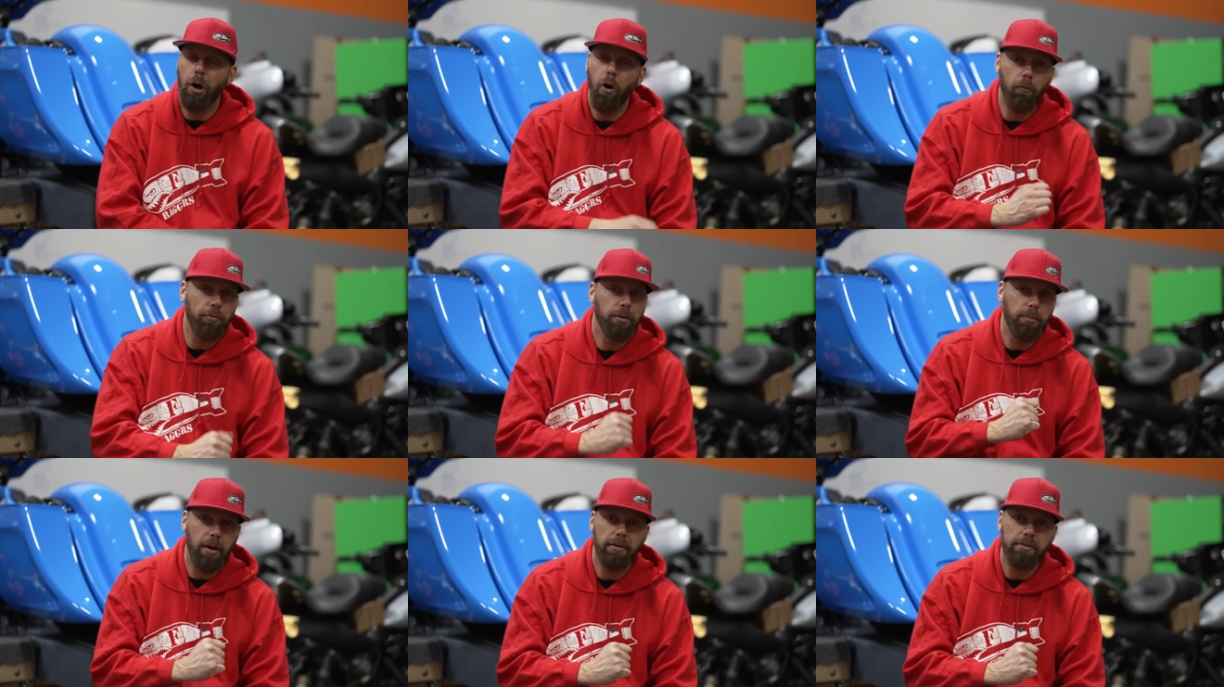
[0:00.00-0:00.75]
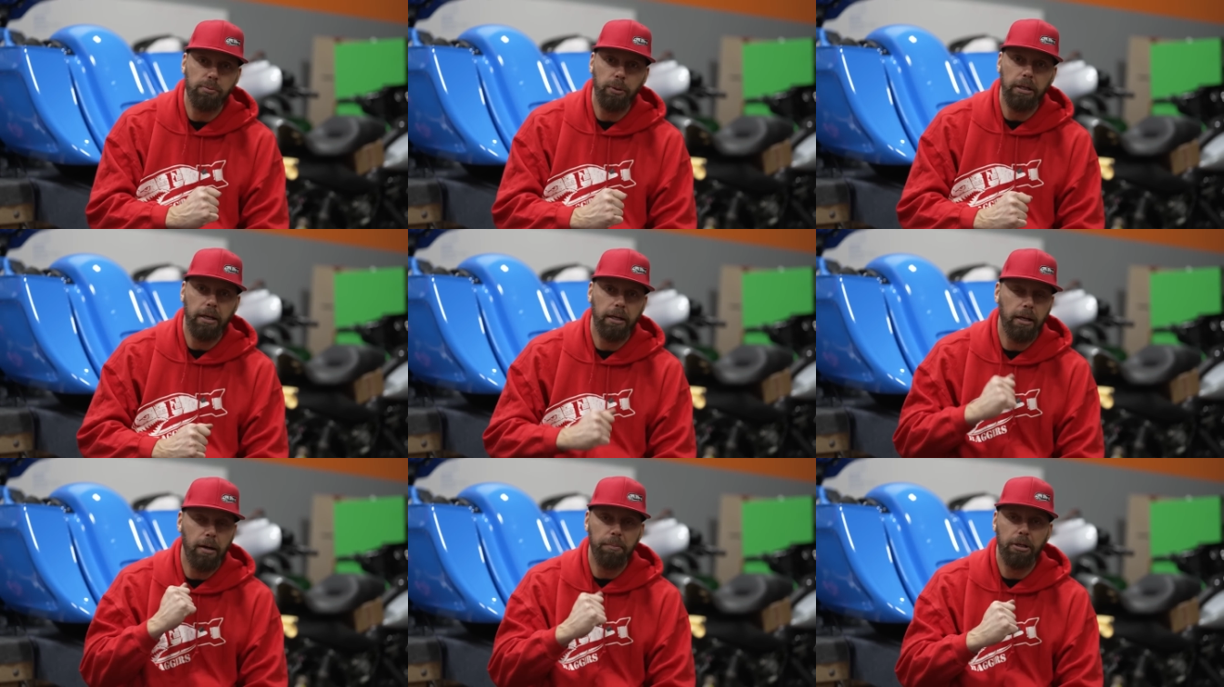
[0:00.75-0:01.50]
Hopefully by this
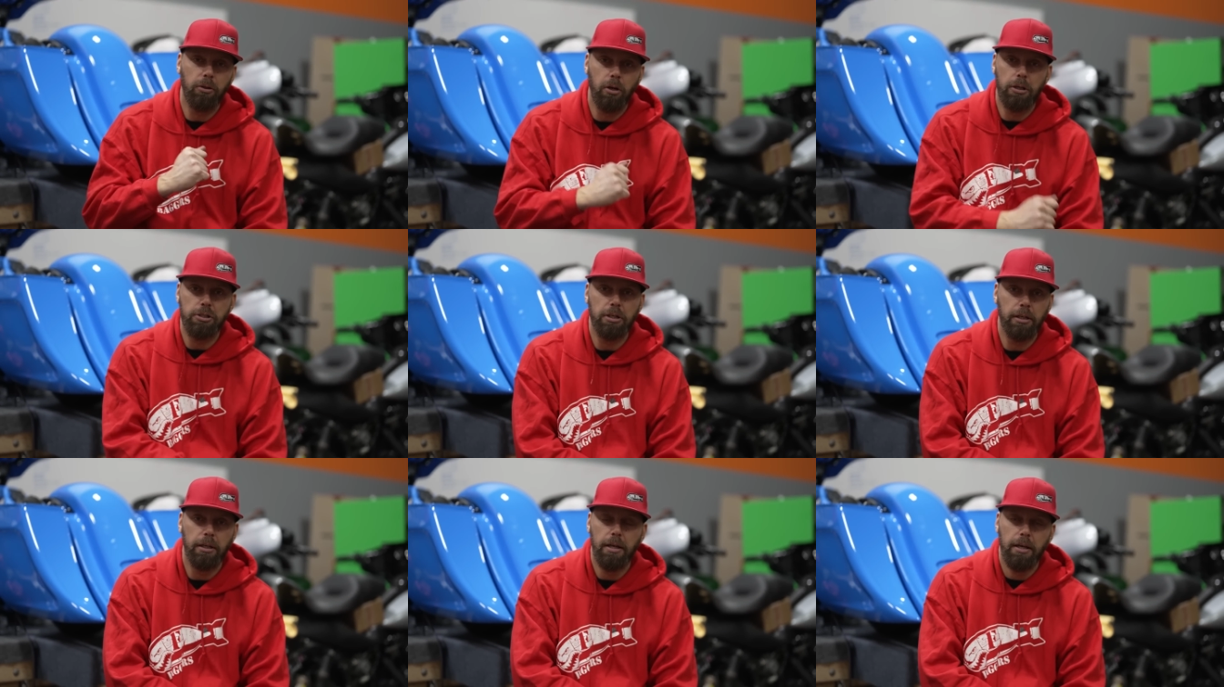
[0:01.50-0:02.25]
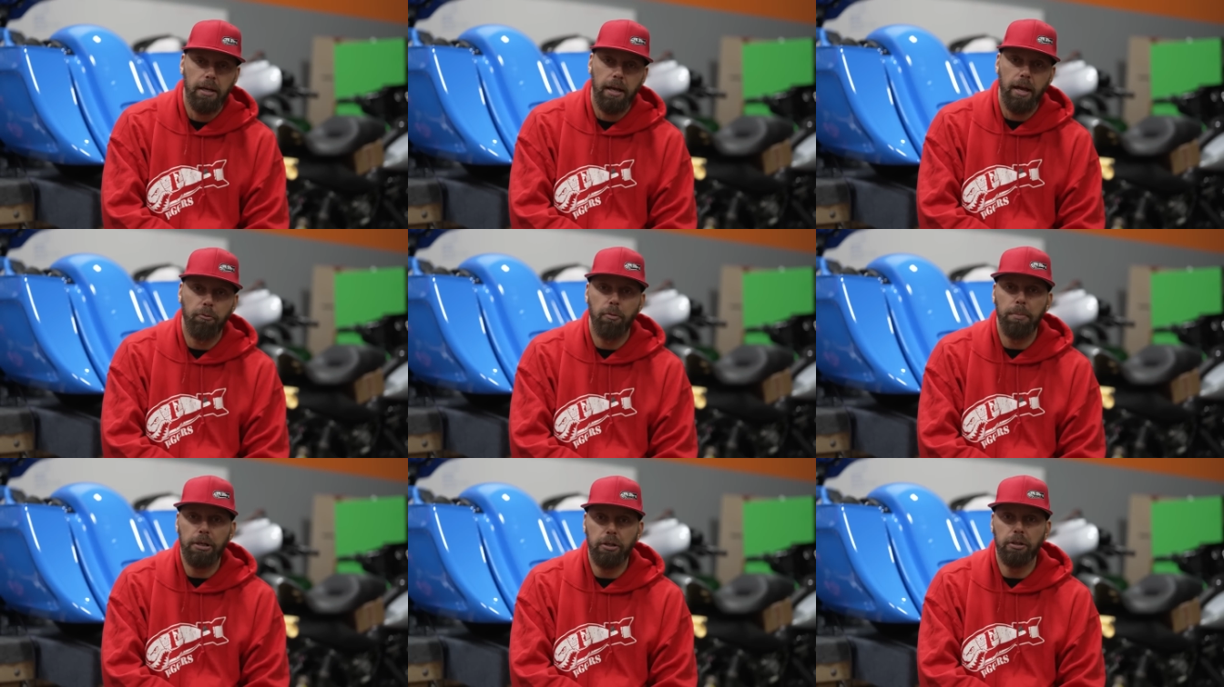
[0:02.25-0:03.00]
weekend, I'm gonna launch it and we'll
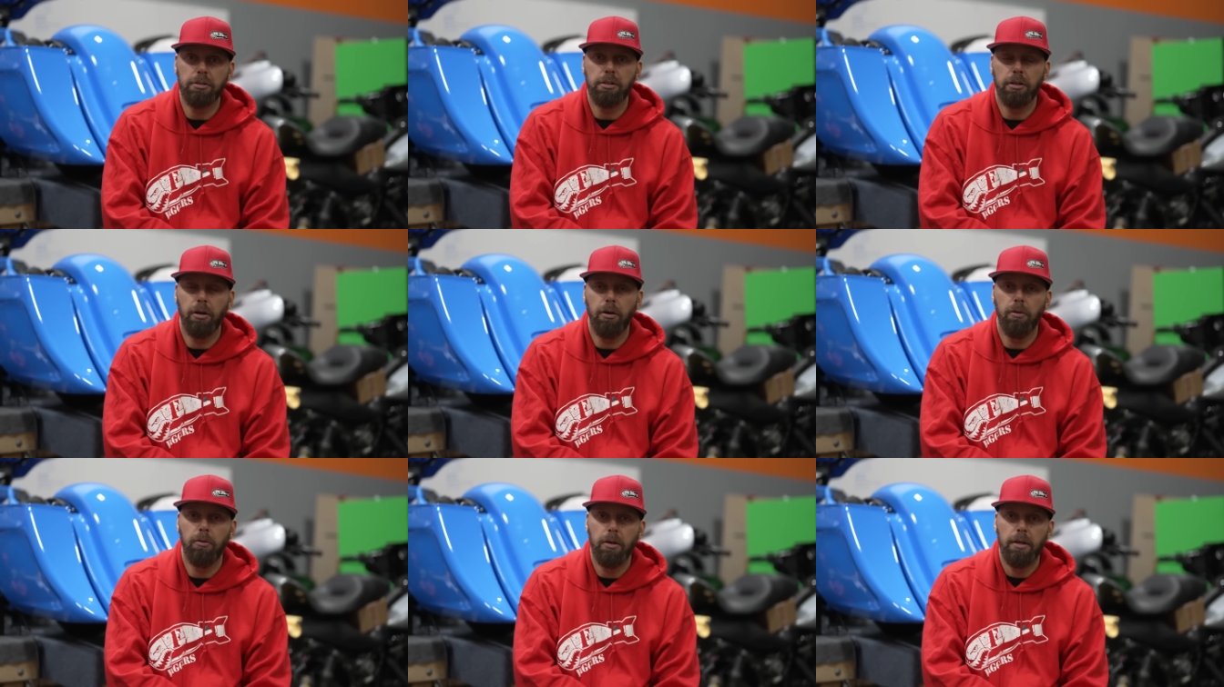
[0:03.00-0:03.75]
be good to go.